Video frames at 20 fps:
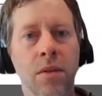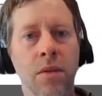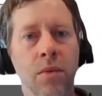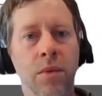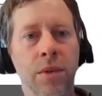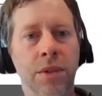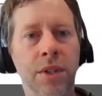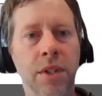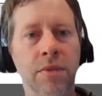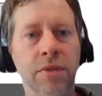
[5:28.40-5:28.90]

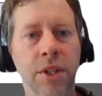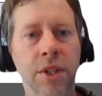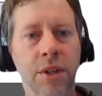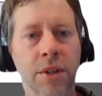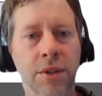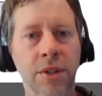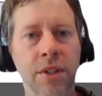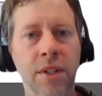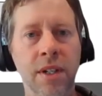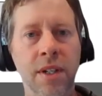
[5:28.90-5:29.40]
Once you've
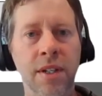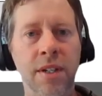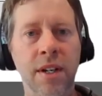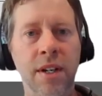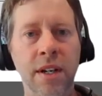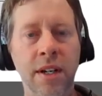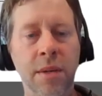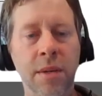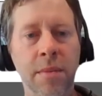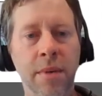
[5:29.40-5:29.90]
chosen a
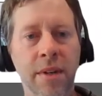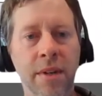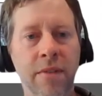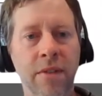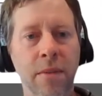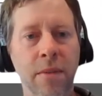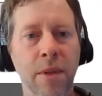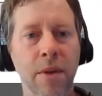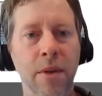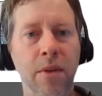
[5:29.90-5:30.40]
document
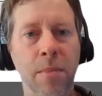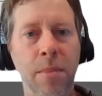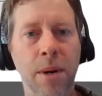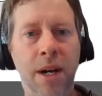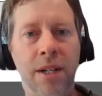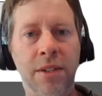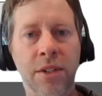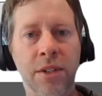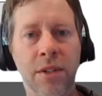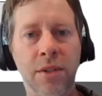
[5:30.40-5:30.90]
from the
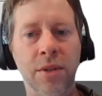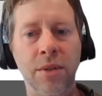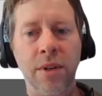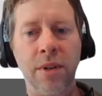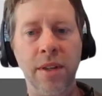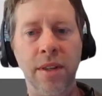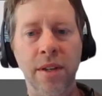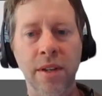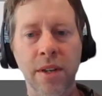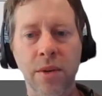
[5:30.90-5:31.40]

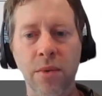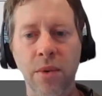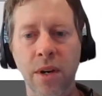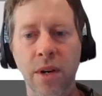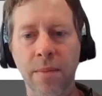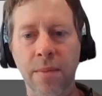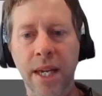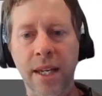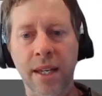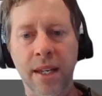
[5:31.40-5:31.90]
repository that you want
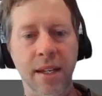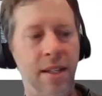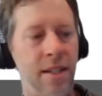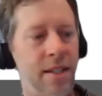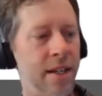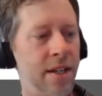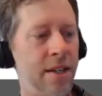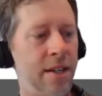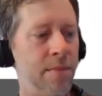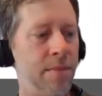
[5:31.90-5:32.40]
to make an
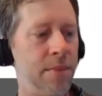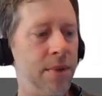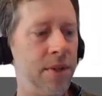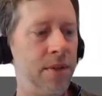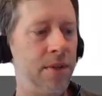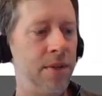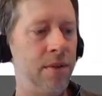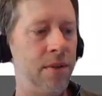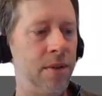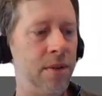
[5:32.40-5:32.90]
addendum
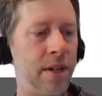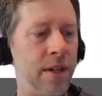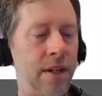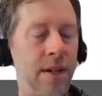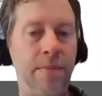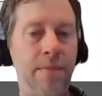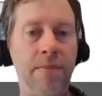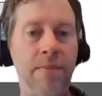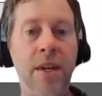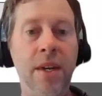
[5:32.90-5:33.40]
to,
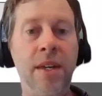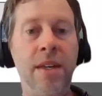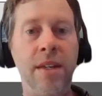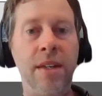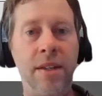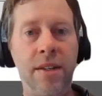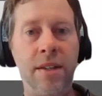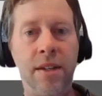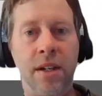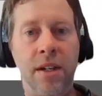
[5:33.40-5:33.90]

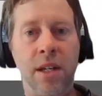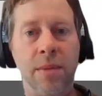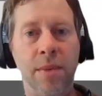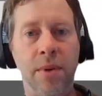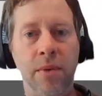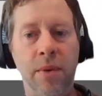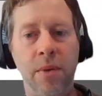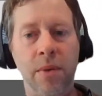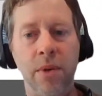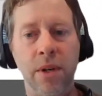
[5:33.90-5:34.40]
the
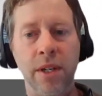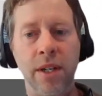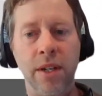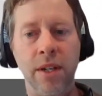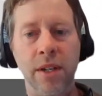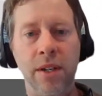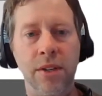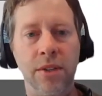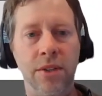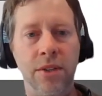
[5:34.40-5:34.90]
document we want you
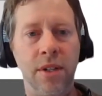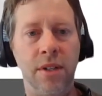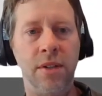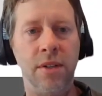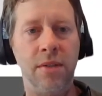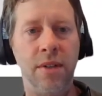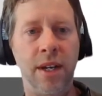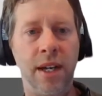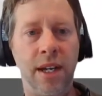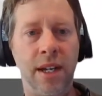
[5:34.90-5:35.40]
to use to
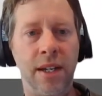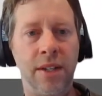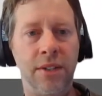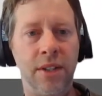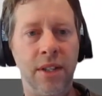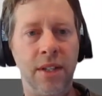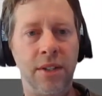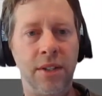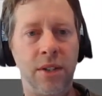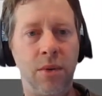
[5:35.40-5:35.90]
do that
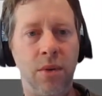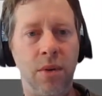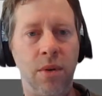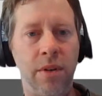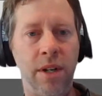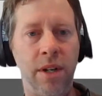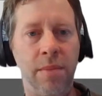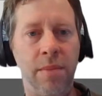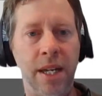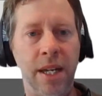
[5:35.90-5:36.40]
is this
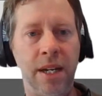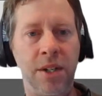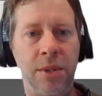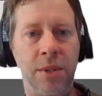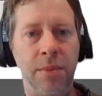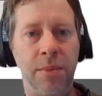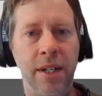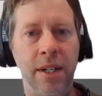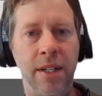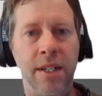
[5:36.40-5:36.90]
quality
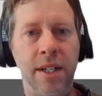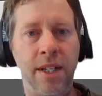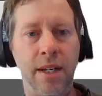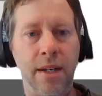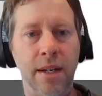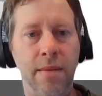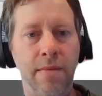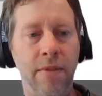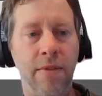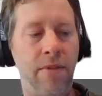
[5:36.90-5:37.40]
management
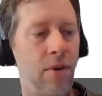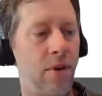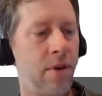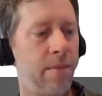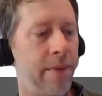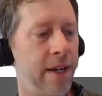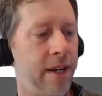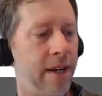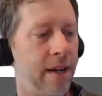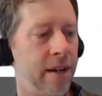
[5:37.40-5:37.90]
addendum
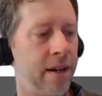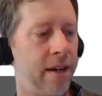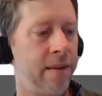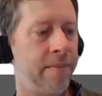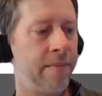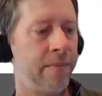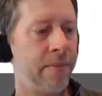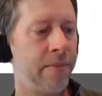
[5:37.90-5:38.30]
form here.